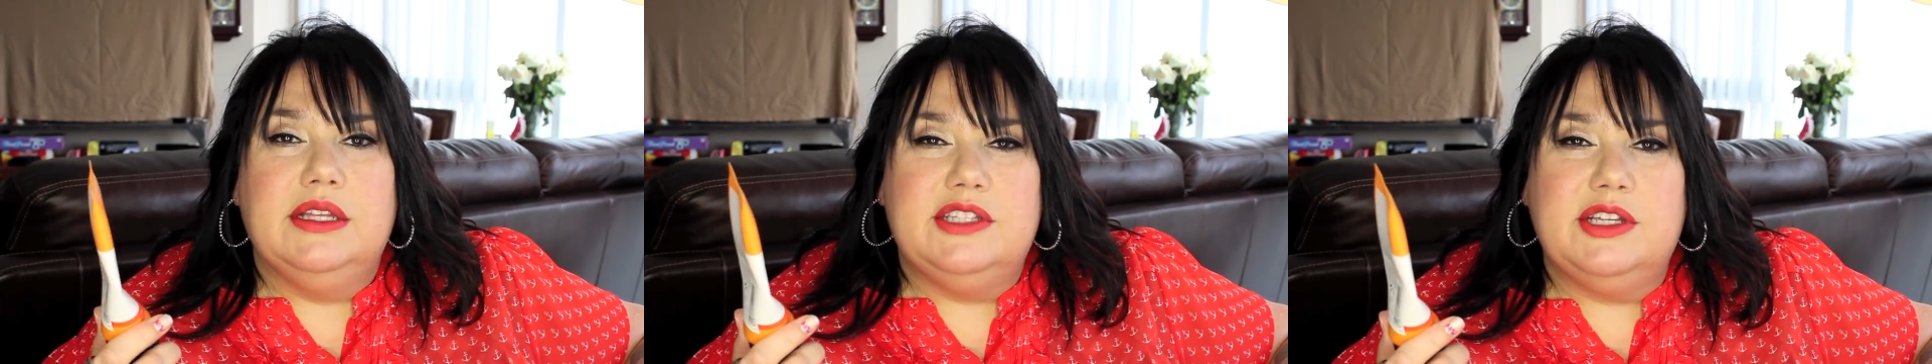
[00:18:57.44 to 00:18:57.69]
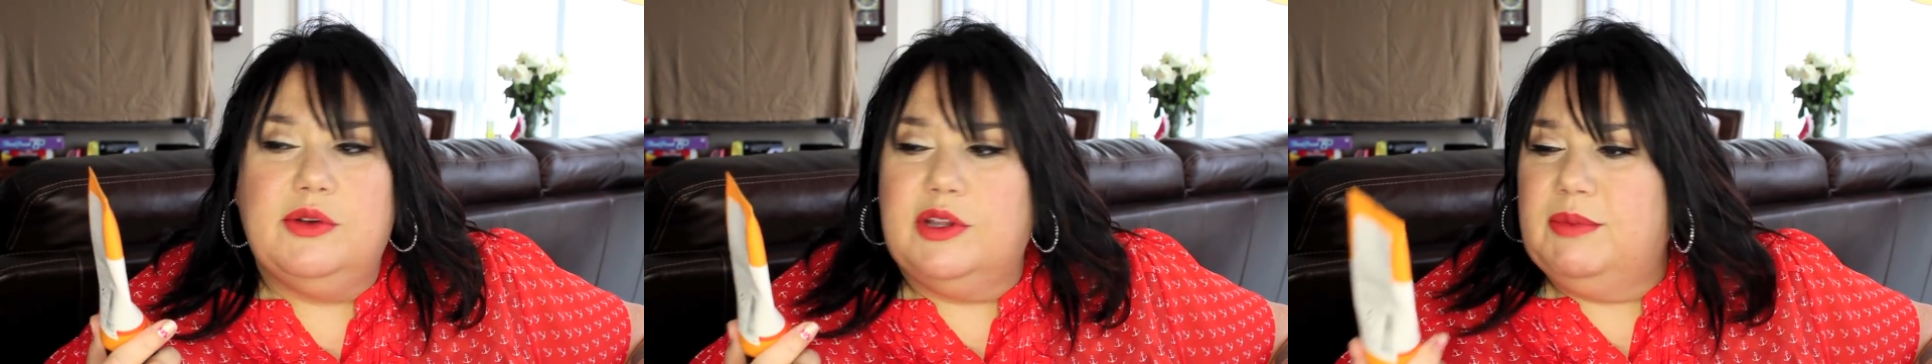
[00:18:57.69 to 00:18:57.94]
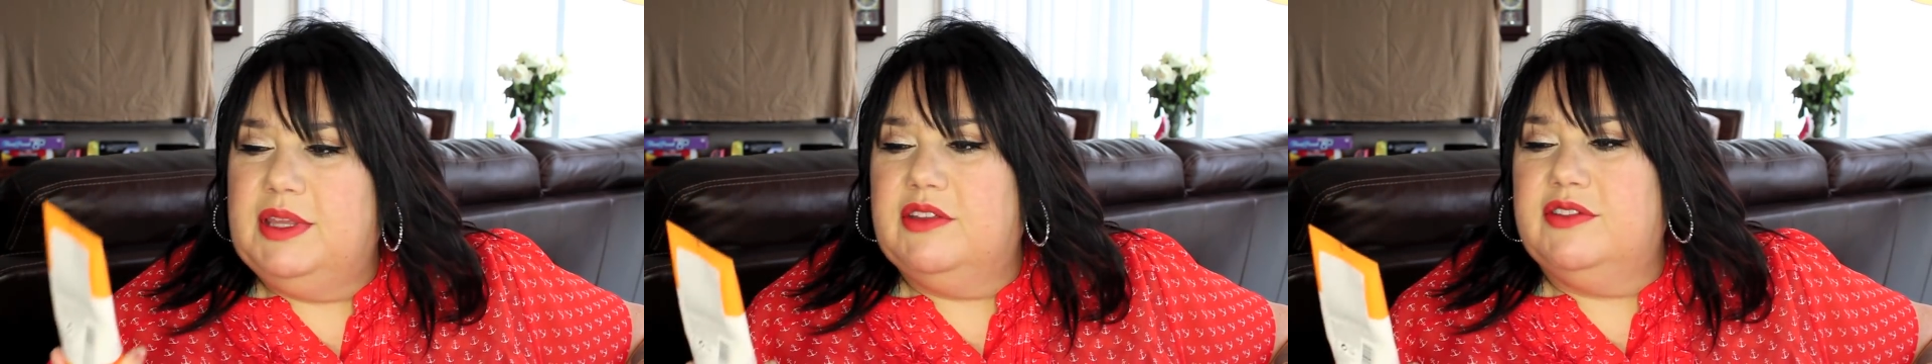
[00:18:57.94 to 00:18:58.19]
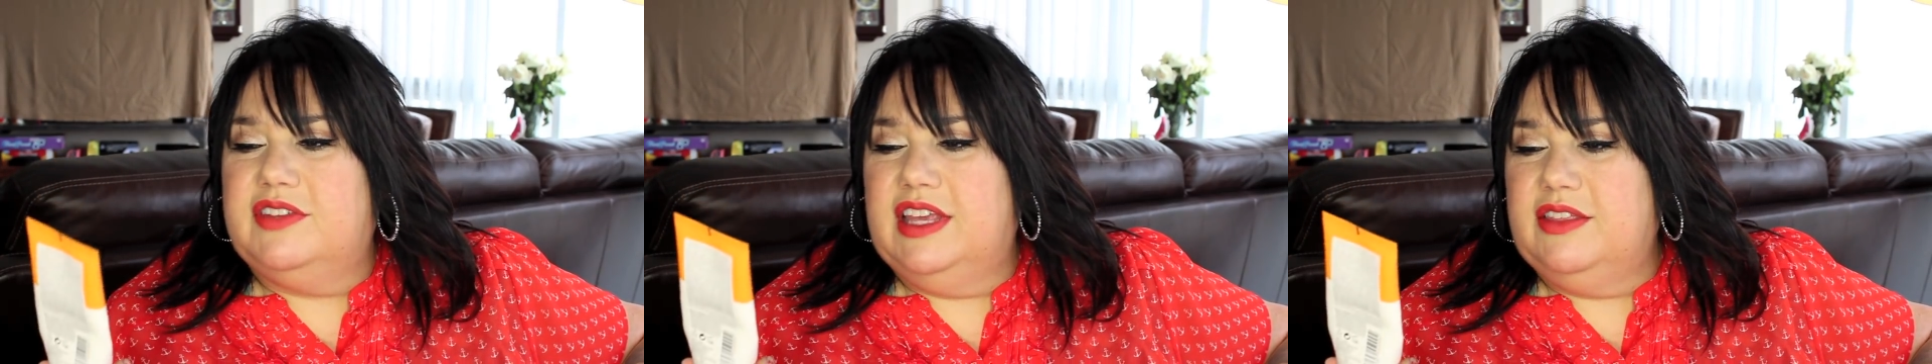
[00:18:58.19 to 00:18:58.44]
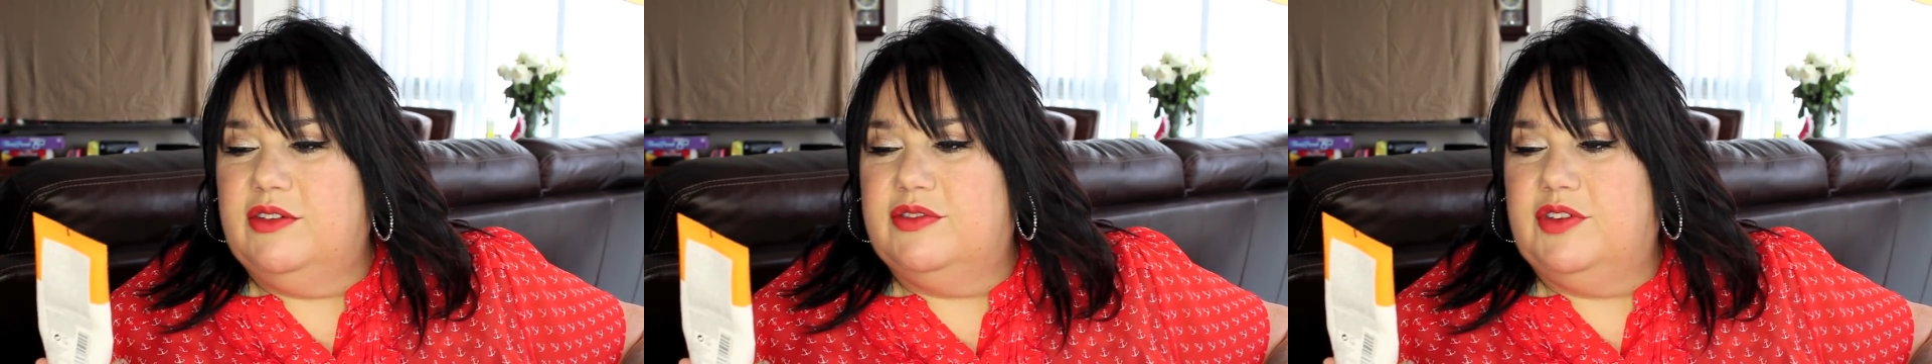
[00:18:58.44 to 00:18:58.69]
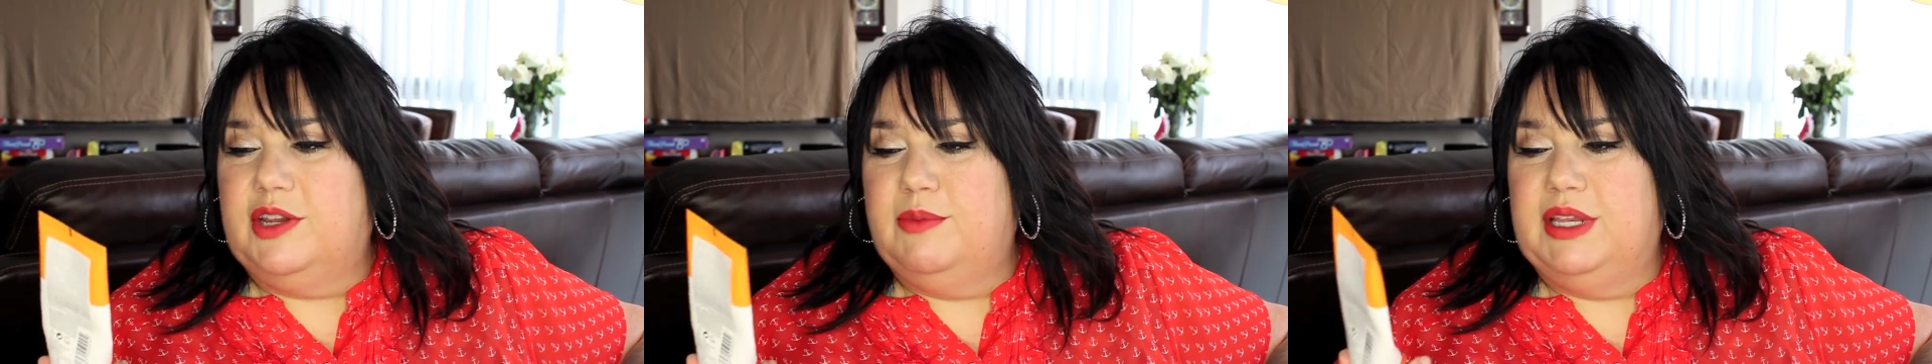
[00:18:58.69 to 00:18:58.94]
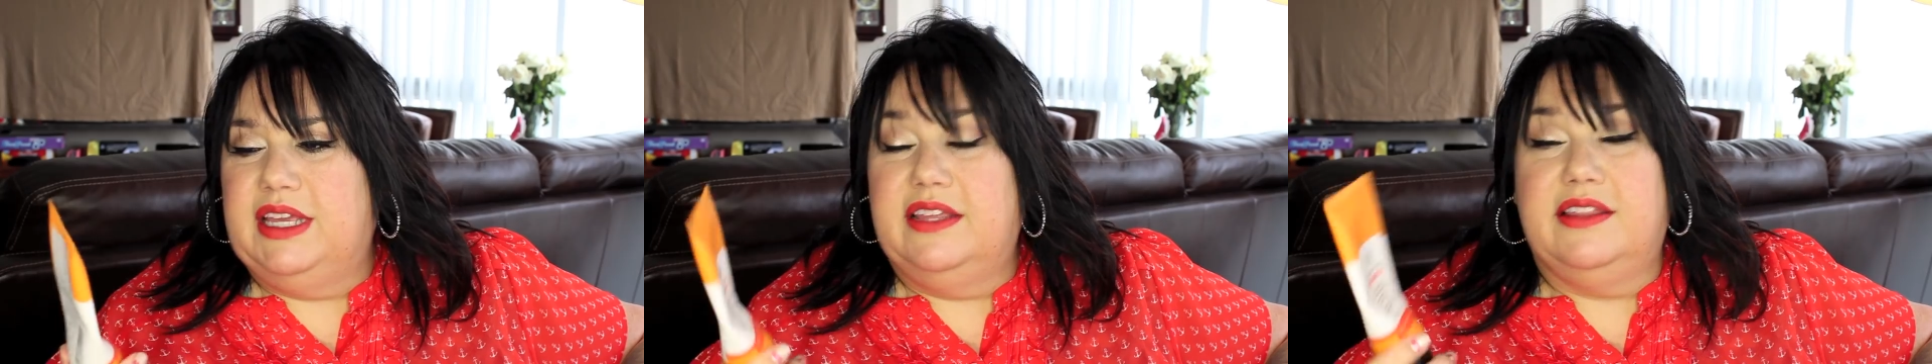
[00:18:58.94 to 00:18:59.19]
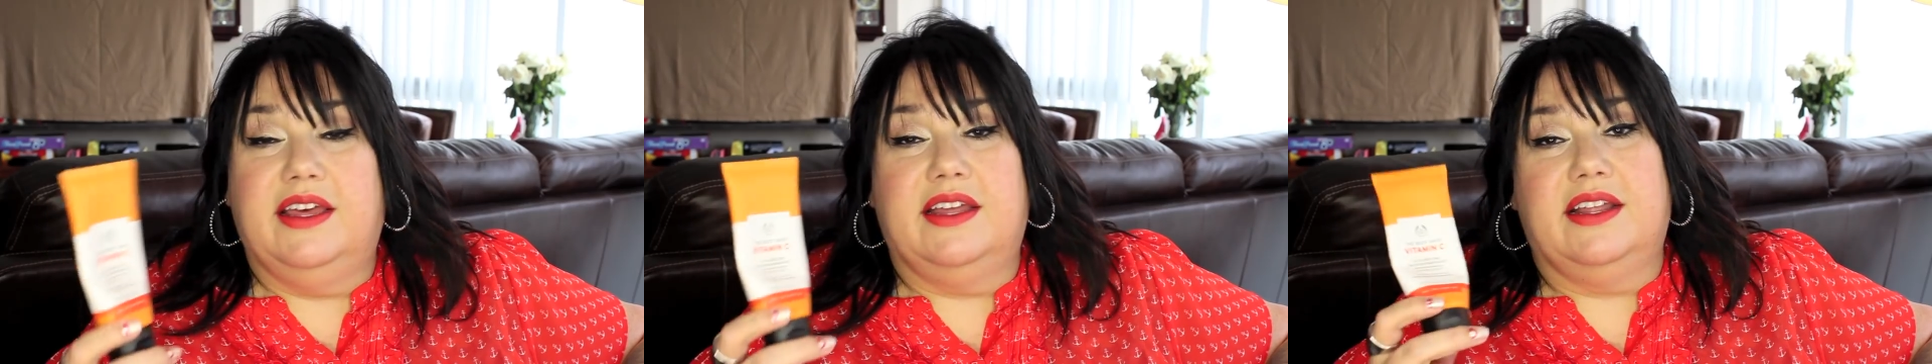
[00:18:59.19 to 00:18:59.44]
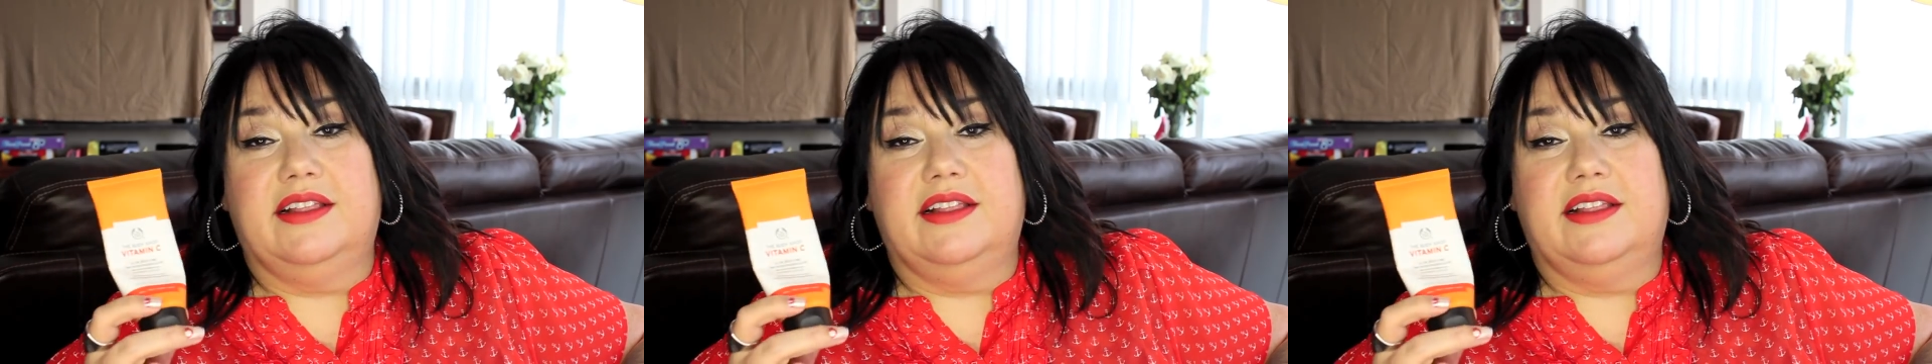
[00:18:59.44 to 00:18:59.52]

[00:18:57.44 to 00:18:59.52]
Do you know what I mean? They're saying there's vitamin E in that.